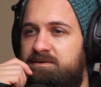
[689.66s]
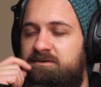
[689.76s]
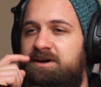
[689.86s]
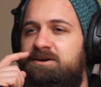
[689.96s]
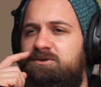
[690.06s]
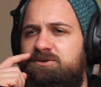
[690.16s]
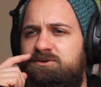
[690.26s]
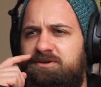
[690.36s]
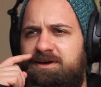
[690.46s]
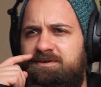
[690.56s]
Side note, do you
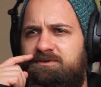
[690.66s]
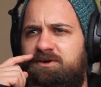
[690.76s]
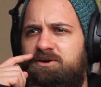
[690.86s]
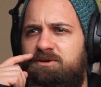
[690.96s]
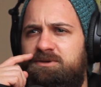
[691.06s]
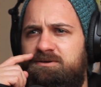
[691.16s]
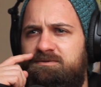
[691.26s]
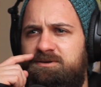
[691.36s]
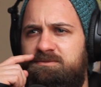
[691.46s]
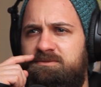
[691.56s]
still have that free comic
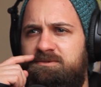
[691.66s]
of them?